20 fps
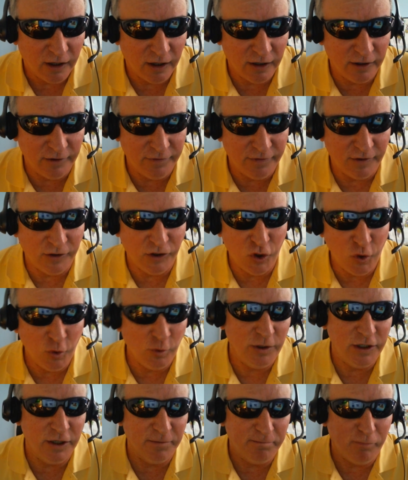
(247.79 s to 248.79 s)
The
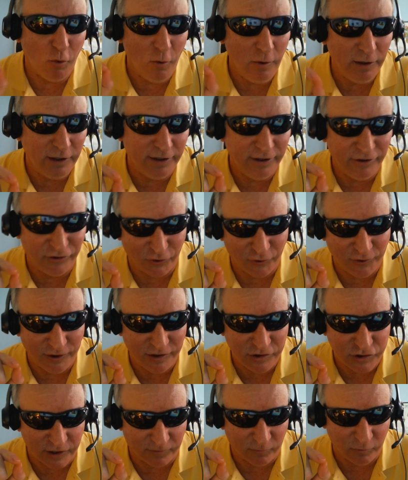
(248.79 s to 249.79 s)
newly appointed
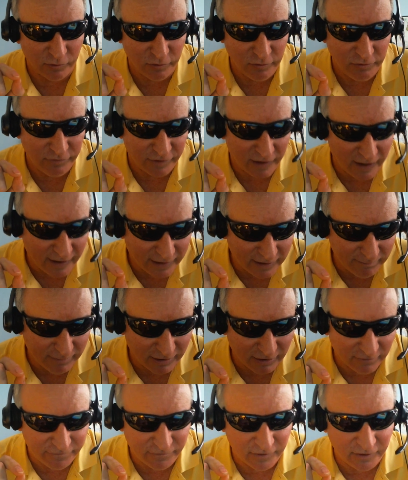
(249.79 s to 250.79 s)
Attorney General, who's Ana
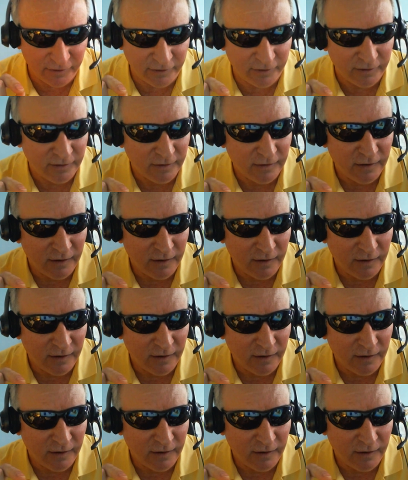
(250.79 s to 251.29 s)
Belfon,